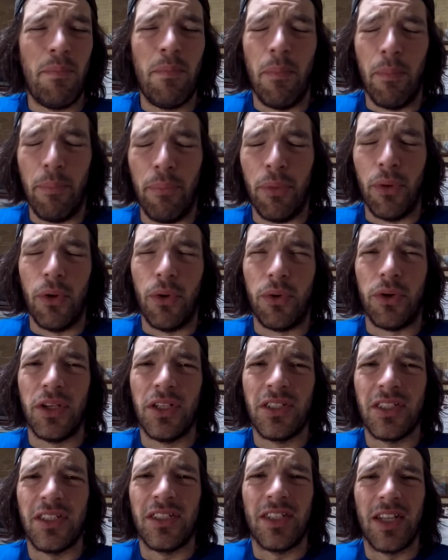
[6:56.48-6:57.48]

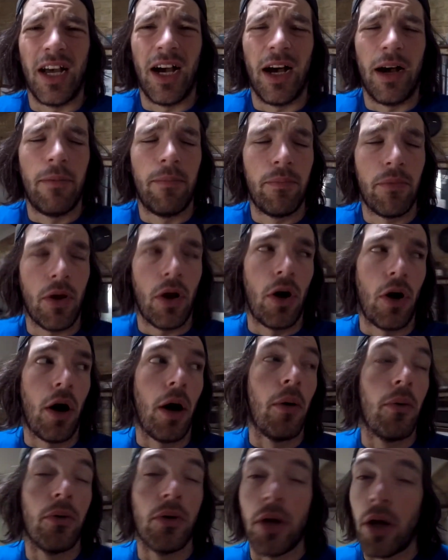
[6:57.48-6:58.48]
Brilliant. Alright,
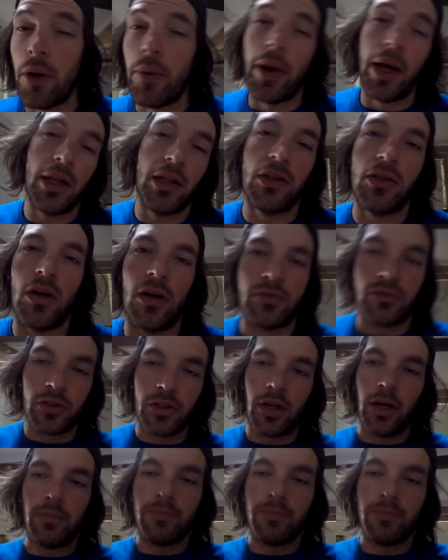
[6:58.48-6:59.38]
we'll go wake the Typhoon up.